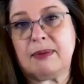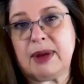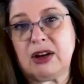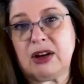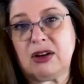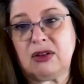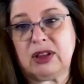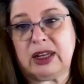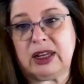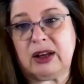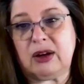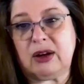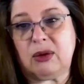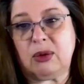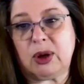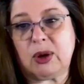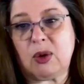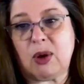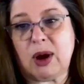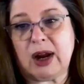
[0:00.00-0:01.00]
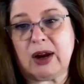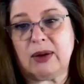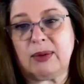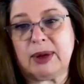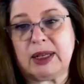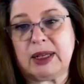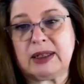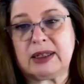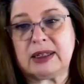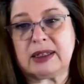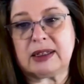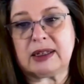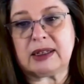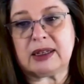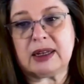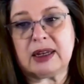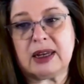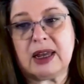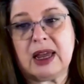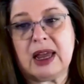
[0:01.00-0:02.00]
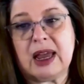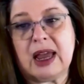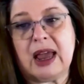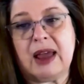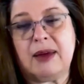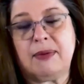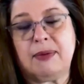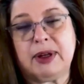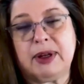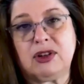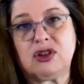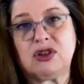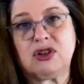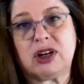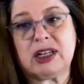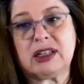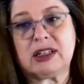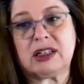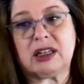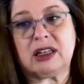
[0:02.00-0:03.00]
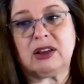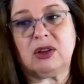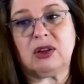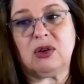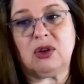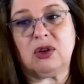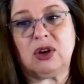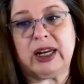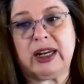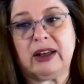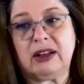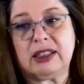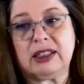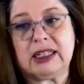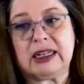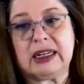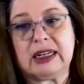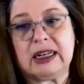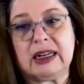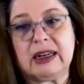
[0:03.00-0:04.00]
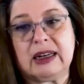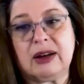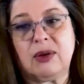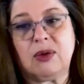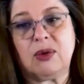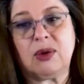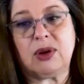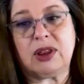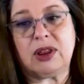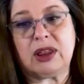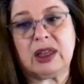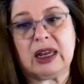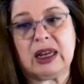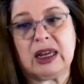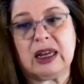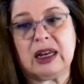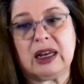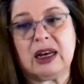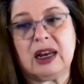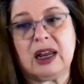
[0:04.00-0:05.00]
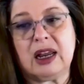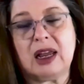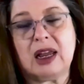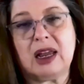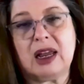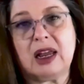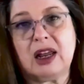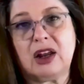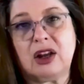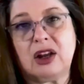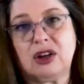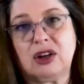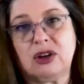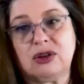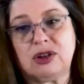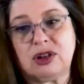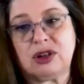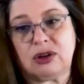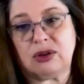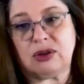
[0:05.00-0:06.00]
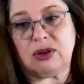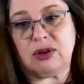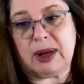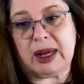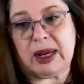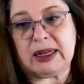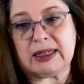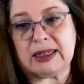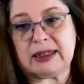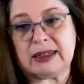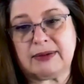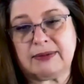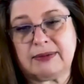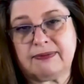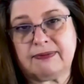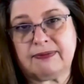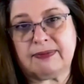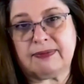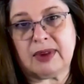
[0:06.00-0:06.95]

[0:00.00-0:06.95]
meet your legal requirements, and build trust and loyalty within your donor base.